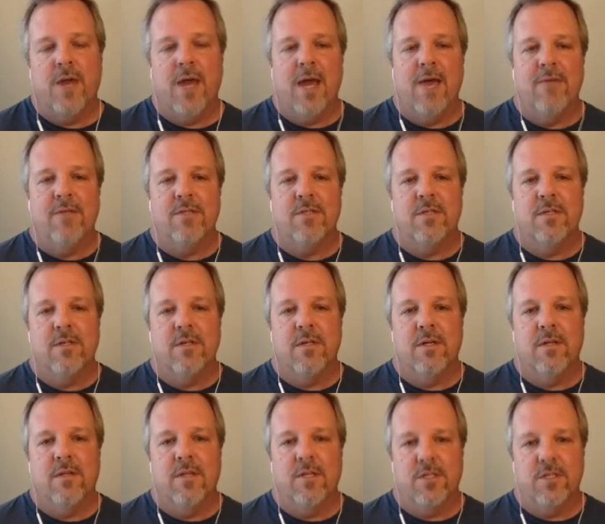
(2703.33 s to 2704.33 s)
you have is,
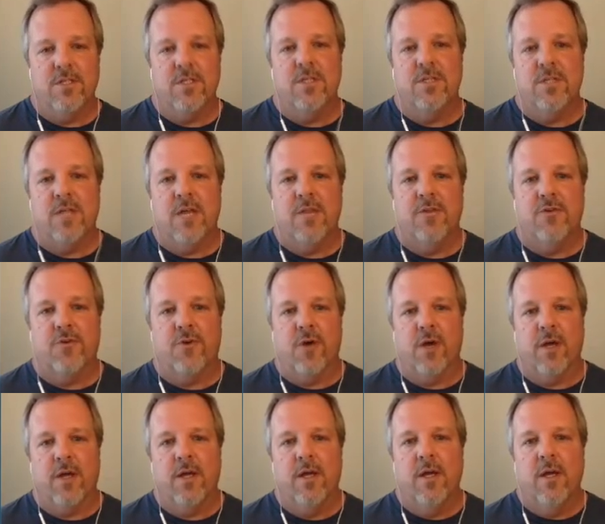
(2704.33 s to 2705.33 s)
this is inside the
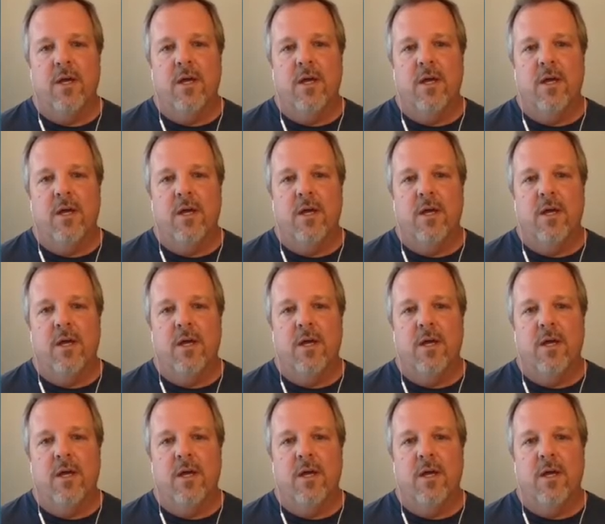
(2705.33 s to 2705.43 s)
truck.